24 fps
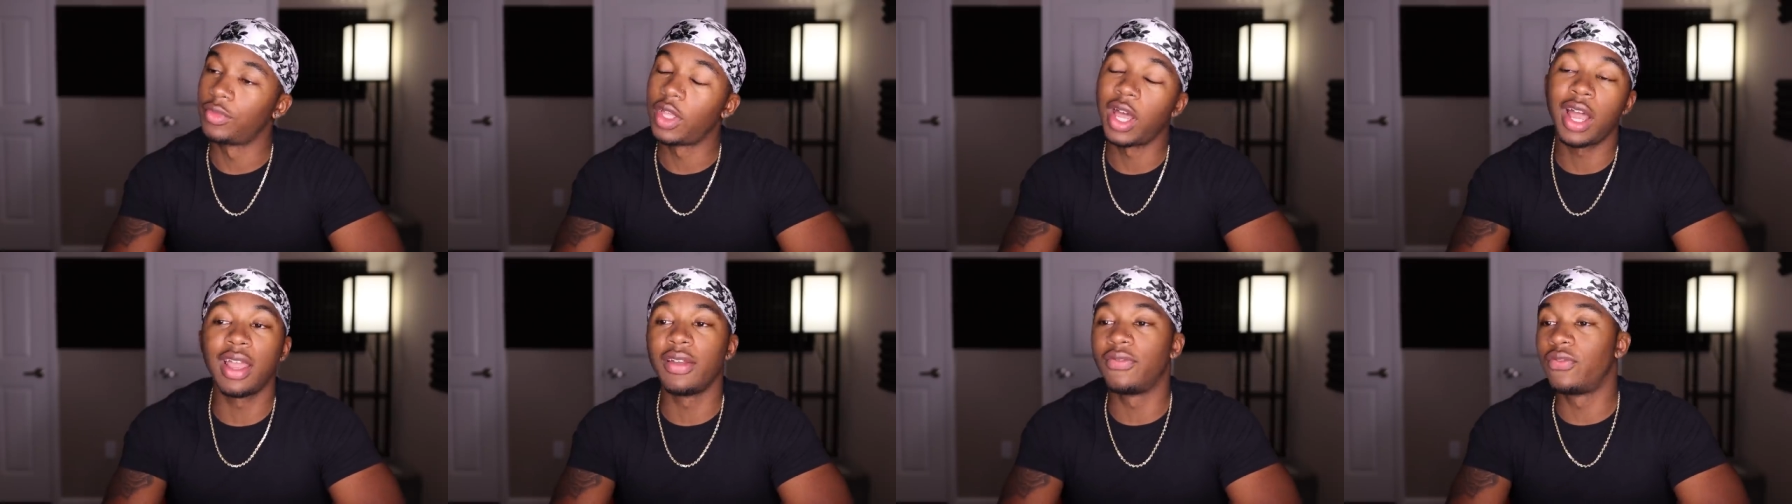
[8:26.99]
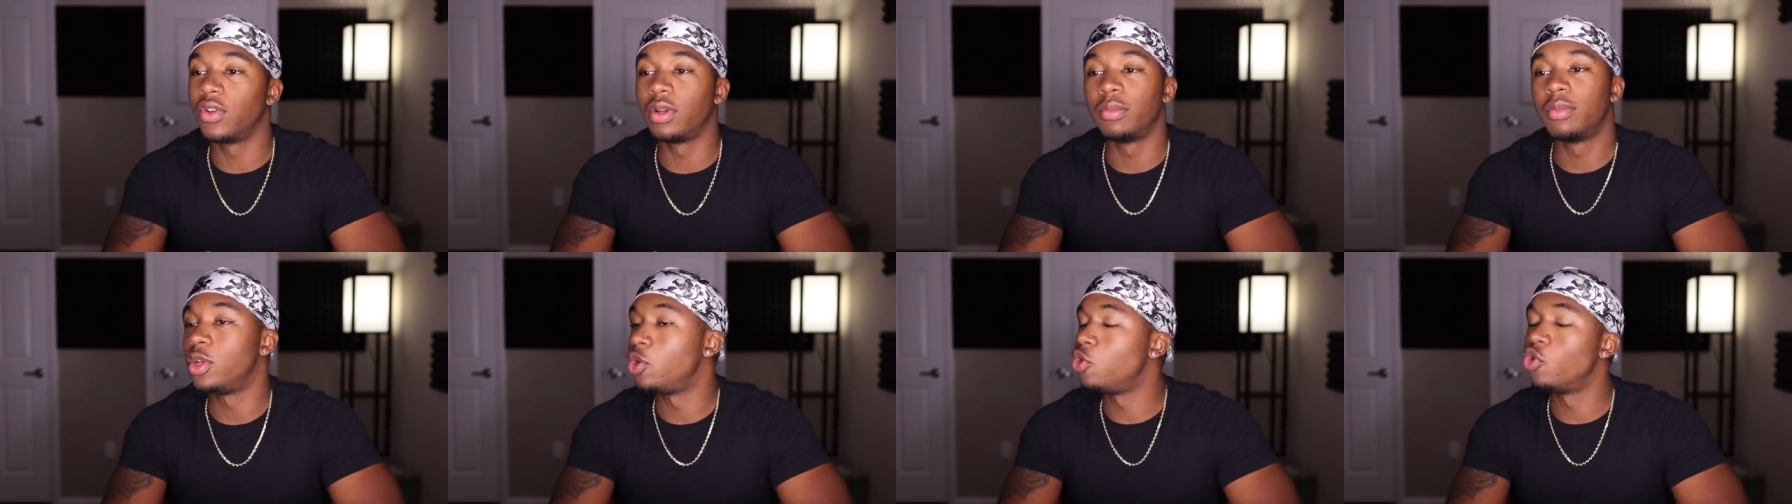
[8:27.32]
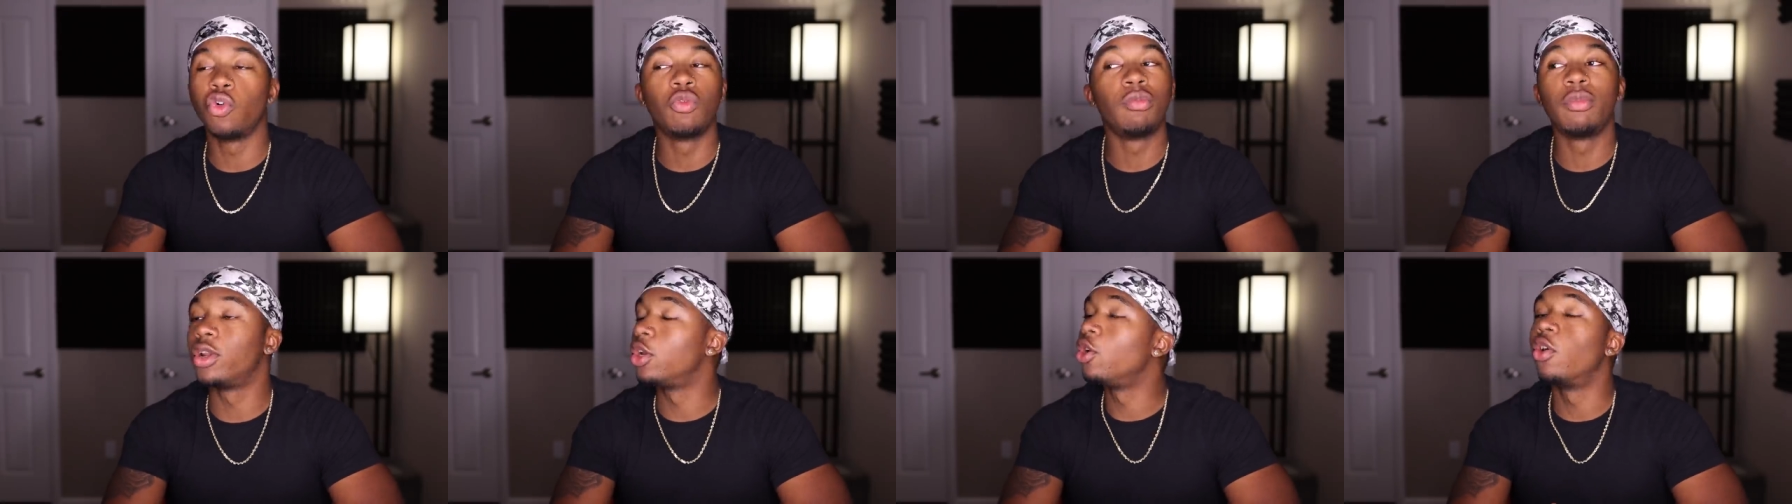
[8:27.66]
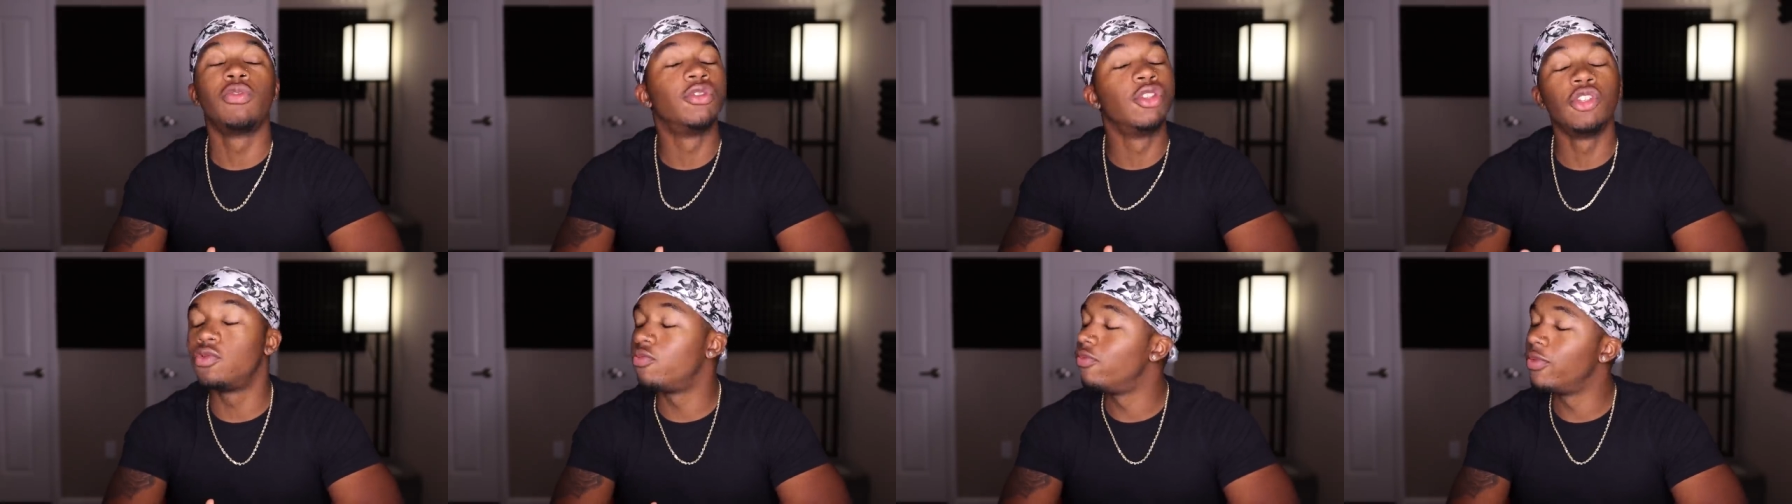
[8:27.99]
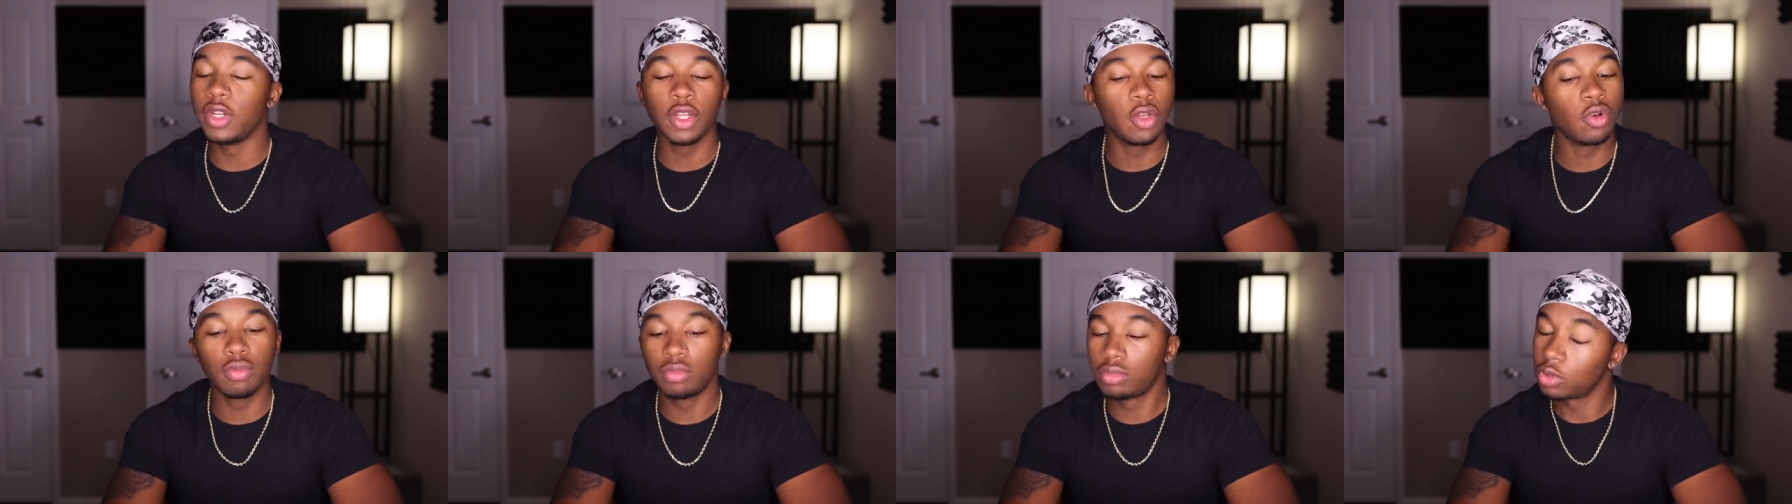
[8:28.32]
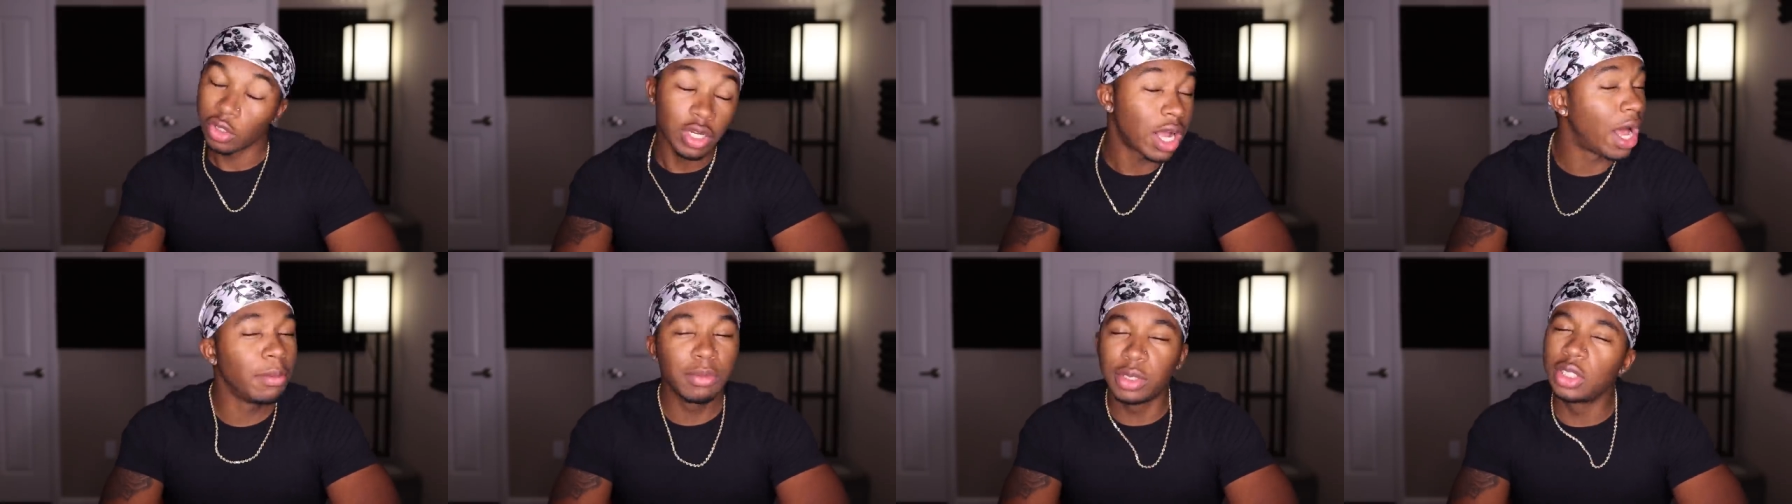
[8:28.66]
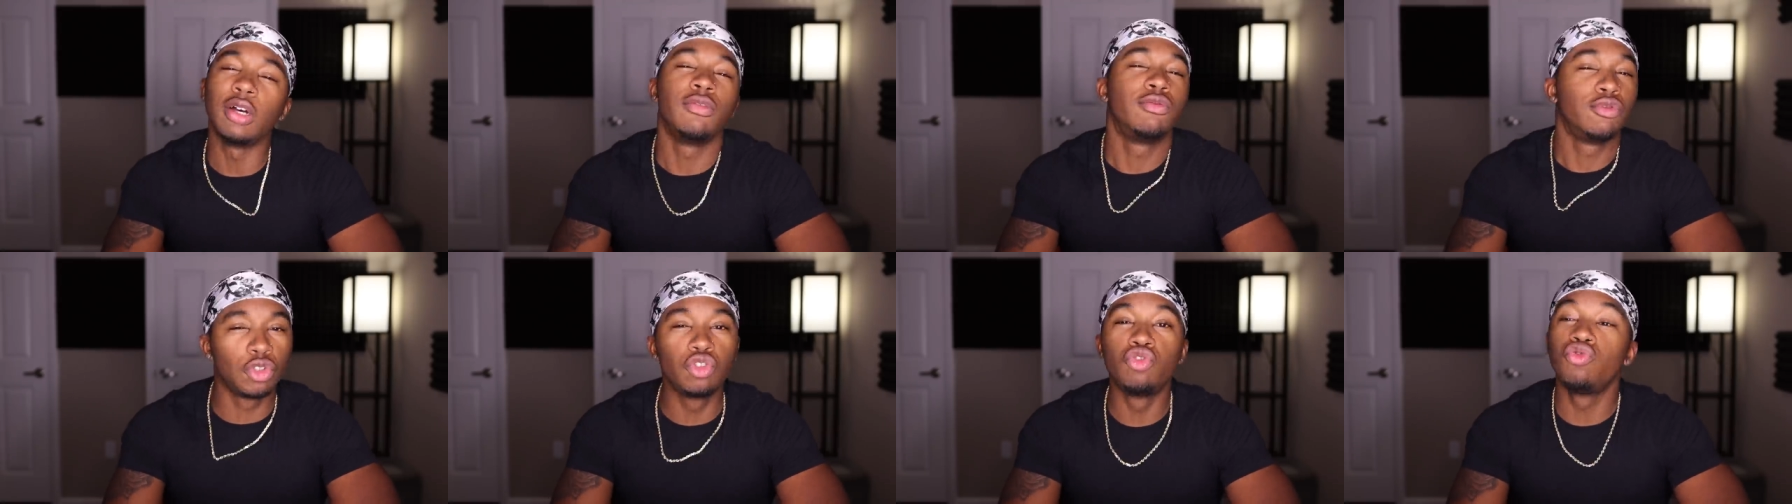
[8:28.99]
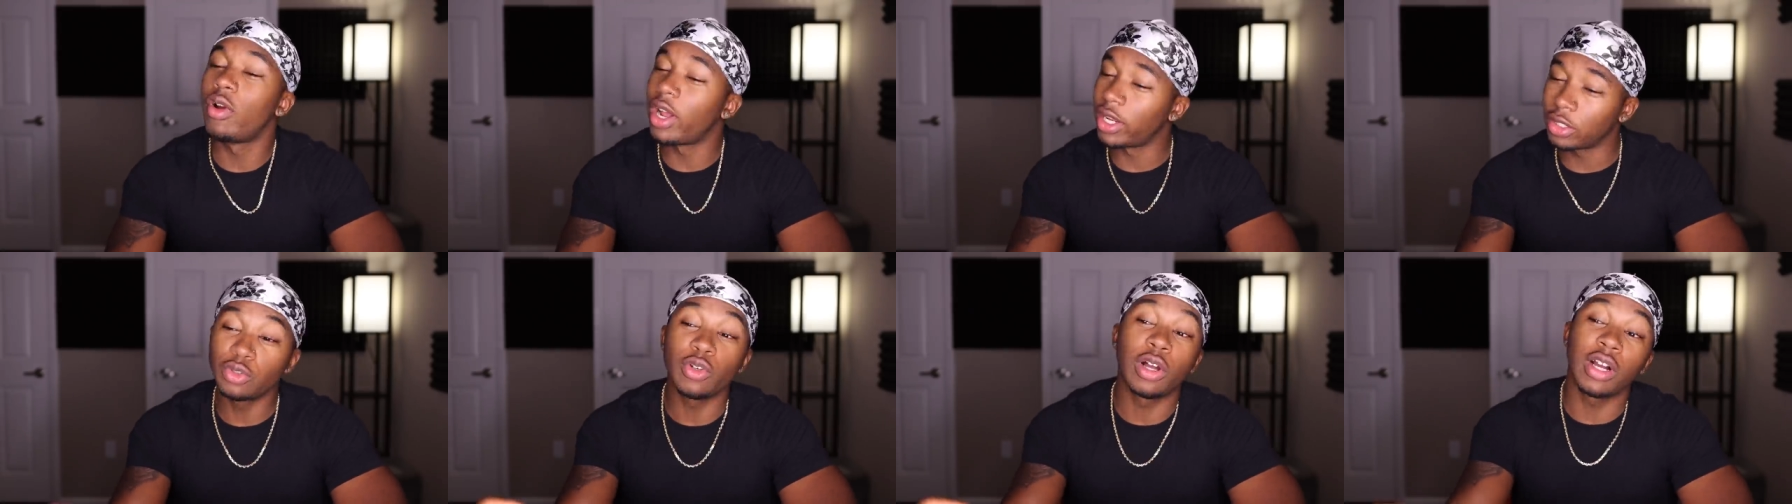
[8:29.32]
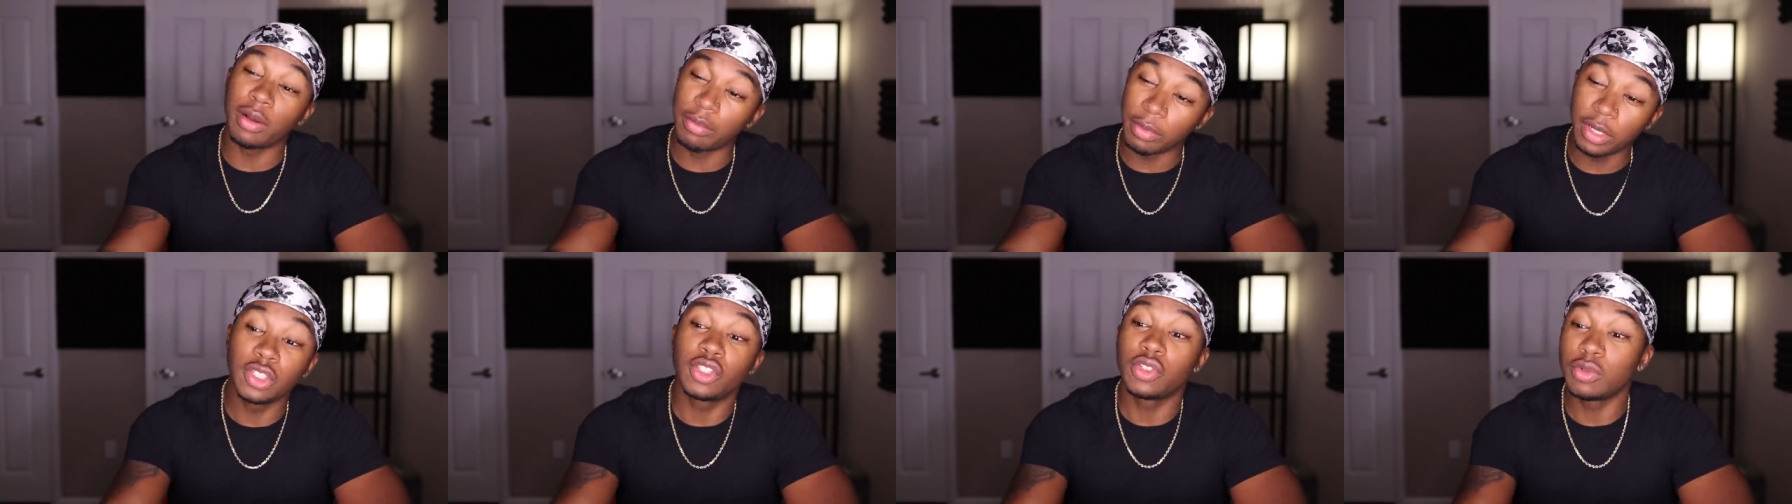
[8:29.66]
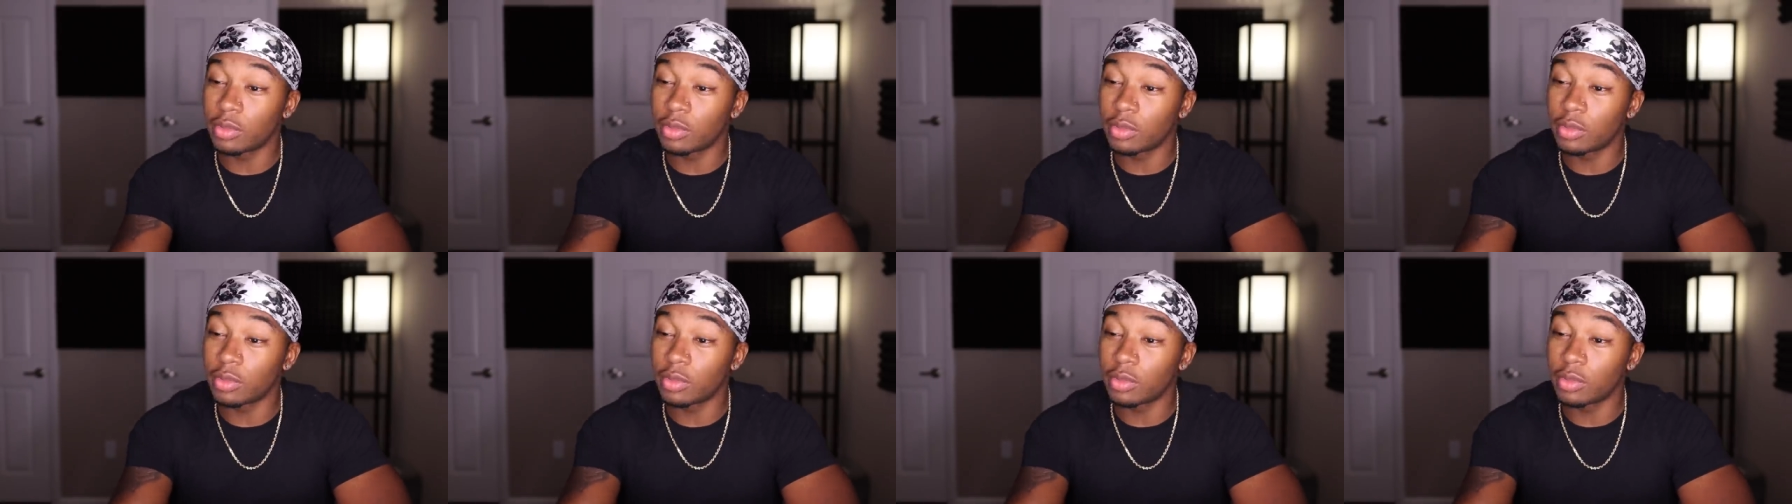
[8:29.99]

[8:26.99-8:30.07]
I ain't finna make no money off this video. So call myself Joorags so I can make